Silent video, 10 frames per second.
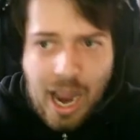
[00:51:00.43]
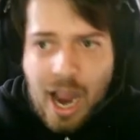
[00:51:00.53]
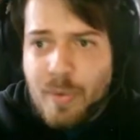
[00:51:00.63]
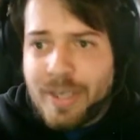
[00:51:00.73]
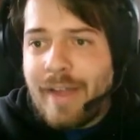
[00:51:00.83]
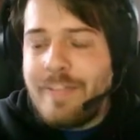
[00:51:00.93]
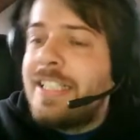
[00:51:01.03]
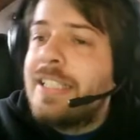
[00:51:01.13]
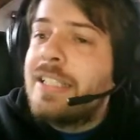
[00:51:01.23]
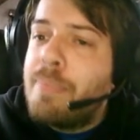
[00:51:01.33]
Our
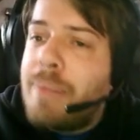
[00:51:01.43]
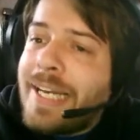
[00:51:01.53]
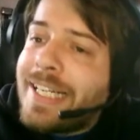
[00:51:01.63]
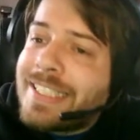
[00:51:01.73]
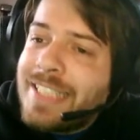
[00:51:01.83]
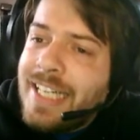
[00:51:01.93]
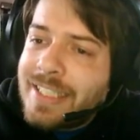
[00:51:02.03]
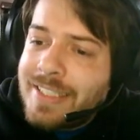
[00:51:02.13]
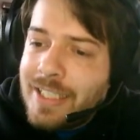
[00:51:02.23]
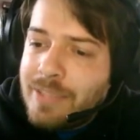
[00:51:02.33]
Kevin player still
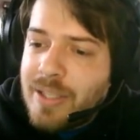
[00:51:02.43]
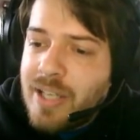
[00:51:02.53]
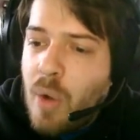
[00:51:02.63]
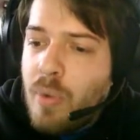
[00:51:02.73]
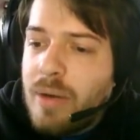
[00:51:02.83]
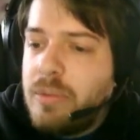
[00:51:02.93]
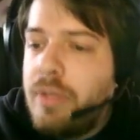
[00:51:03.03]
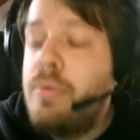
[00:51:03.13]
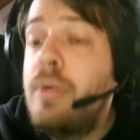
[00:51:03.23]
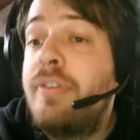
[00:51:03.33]
exists, but now when
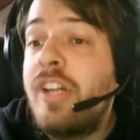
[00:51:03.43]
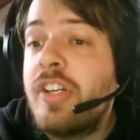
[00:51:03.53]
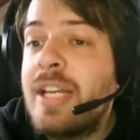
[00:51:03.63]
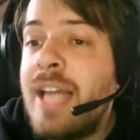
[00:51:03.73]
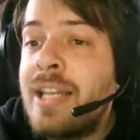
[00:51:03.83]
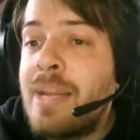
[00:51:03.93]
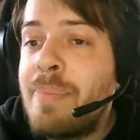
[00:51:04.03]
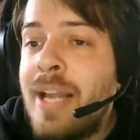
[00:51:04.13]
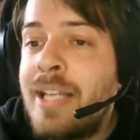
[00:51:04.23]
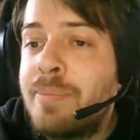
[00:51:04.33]
we refresh the
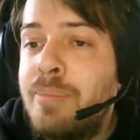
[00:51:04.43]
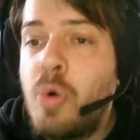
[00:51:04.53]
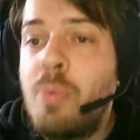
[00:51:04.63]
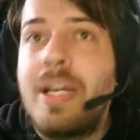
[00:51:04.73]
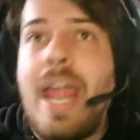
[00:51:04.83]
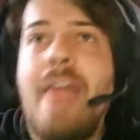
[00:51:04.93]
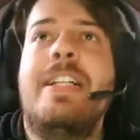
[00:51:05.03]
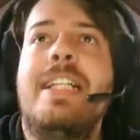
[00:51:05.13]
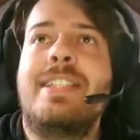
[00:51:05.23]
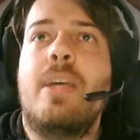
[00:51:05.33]
database, boom,
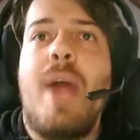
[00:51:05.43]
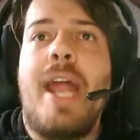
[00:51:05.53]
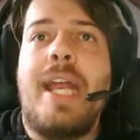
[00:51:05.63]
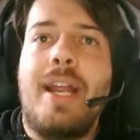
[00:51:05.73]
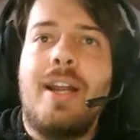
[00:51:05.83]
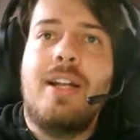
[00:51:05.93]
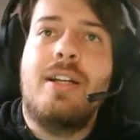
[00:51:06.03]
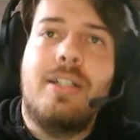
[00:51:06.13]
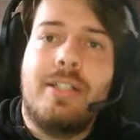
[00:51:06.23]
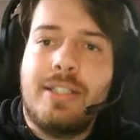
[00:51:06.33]
Kevin is away.
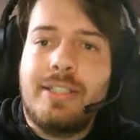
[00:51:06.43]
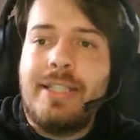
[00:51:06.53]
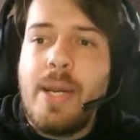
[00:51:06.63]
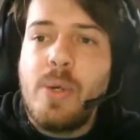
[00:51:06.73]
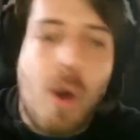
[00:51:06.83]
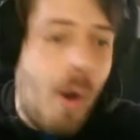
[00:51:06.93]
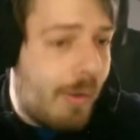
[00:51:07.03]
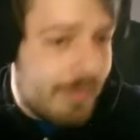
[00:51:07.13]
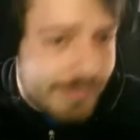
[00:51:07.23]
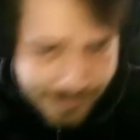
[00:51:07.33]
There you go.
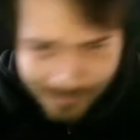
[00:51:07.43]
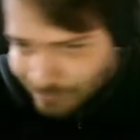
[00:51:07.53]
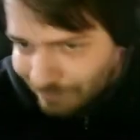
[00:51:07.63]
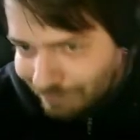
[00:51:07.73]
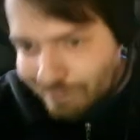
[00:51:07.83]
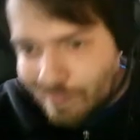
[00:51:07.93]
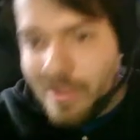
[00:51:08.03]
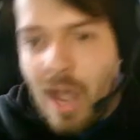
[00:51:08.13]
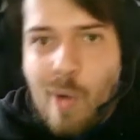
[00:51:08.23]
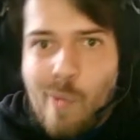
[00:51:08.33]

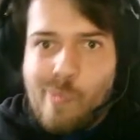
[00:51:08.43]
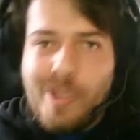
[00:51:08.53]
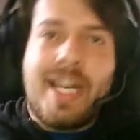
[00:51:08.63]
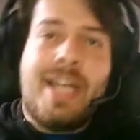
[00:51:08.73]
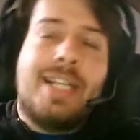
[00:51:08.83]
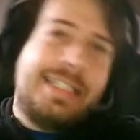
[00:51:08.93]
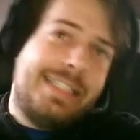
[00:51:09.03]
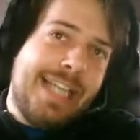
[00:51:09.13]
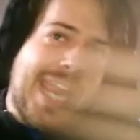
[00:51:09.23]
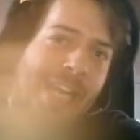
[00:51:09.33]
Now we can
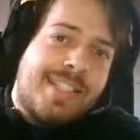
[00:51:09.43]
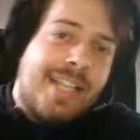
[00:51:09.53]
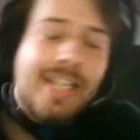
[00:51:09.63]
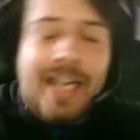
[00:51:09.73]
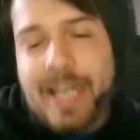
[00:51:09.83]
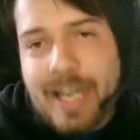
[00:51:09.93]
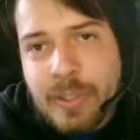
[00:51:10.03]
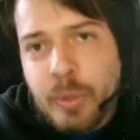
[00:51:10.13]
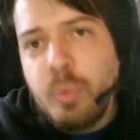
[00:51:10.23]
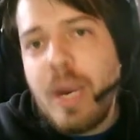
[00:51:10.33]
insert a
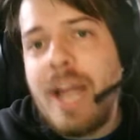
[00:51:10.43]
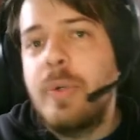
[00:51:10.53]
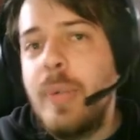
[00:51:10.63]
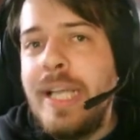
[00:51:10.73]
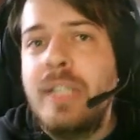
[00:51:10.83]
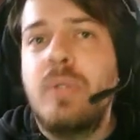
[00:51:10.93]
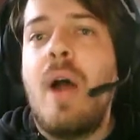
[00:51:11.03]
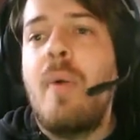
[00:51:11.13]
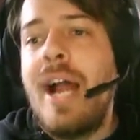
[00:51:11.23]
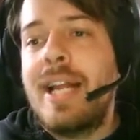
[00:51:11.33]
new value into
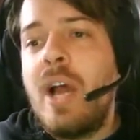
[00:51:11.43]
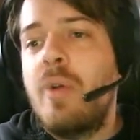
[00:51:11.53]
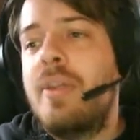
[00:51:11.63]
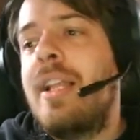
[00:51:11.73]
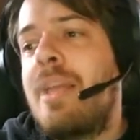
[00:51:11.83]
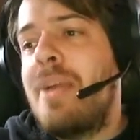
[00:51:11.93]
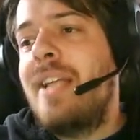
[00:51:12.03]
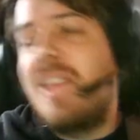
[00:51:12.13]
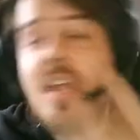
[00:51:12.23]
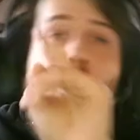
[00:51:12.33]
our account
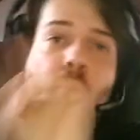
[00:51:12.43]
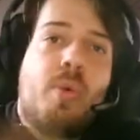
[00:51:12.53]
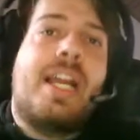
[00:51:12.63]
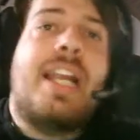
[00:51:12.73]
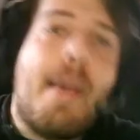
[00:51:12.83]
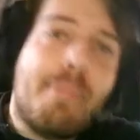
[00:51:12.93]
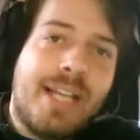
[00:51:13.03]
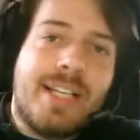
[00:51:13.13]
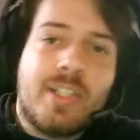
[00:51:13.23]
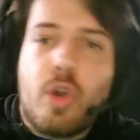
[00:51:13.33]
database. We can
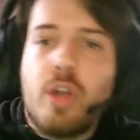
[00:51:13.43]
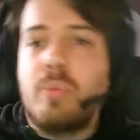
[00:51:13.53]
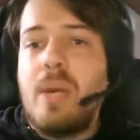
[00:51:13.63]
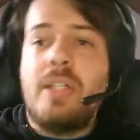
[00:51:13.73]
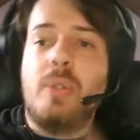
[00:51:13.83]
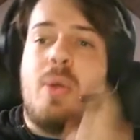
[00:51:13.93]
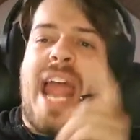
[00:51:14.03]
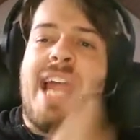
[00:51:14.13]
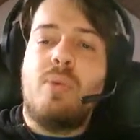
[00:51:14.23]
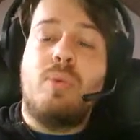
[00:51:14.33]
update a certain value
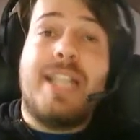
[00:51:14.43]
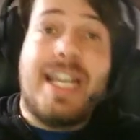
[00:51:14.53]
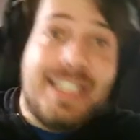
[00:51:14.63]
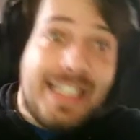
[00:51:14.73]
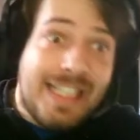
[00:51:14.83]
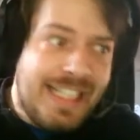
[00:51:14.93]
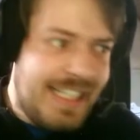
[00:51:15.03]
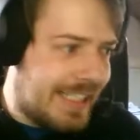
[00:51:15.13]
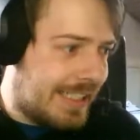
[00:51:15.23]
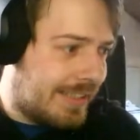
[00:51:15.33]
and we can
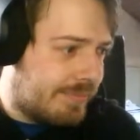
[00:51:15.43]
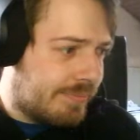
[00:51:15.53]
delete it.